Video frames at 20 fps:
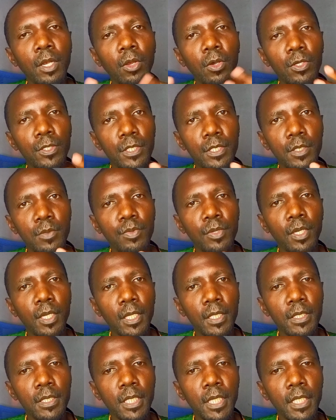law
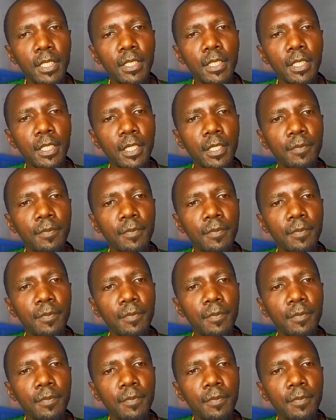stipulates that